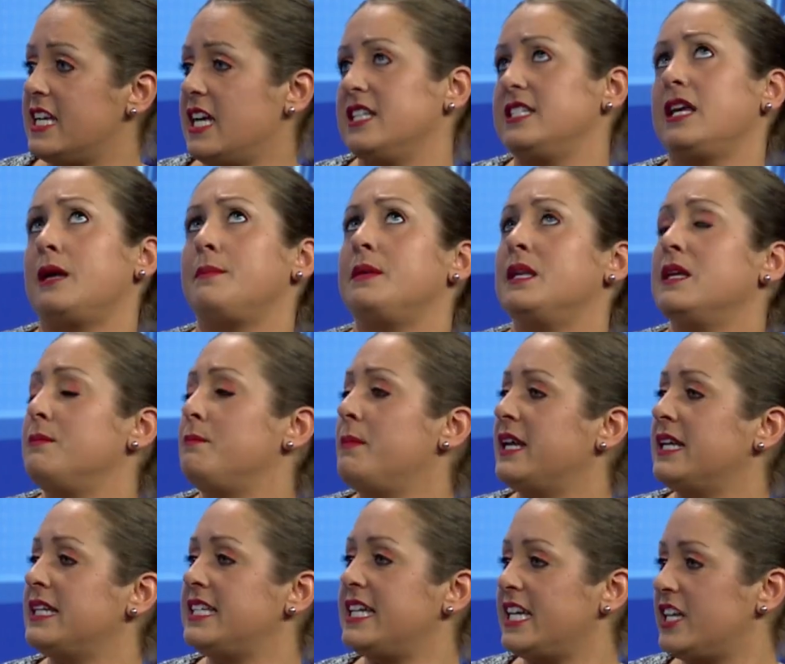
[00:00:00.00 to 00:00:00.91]
a 10 minute
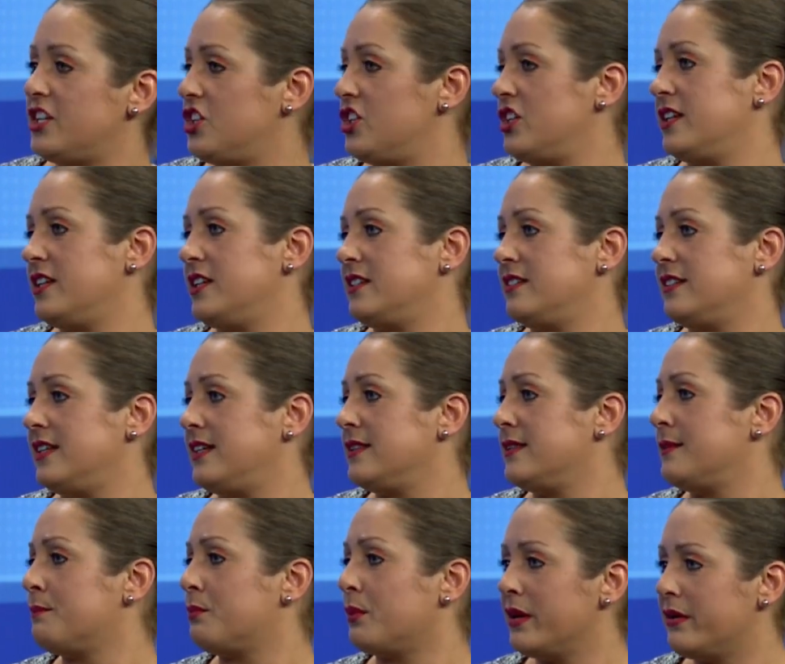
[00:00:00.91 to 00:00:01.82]
meditation in
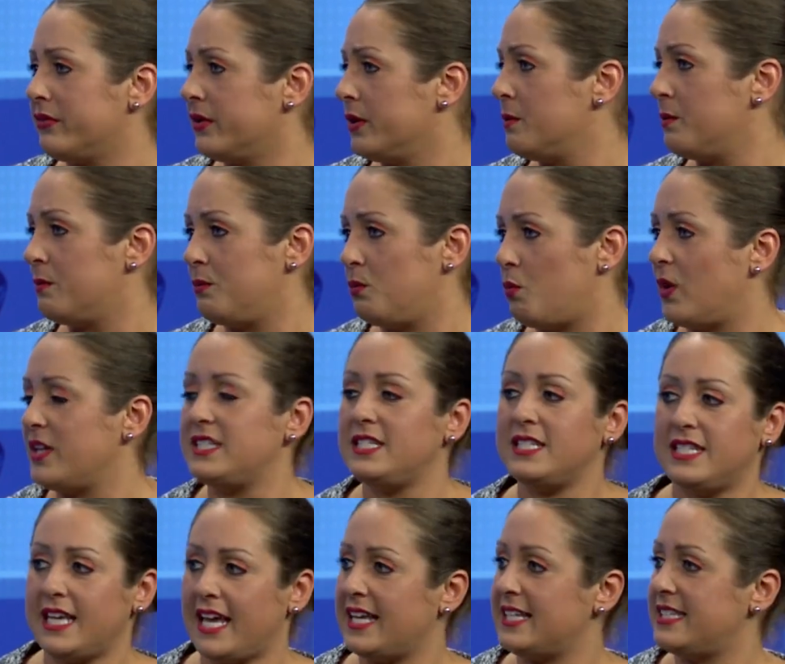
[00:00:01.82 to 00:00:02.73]
the break room once a day?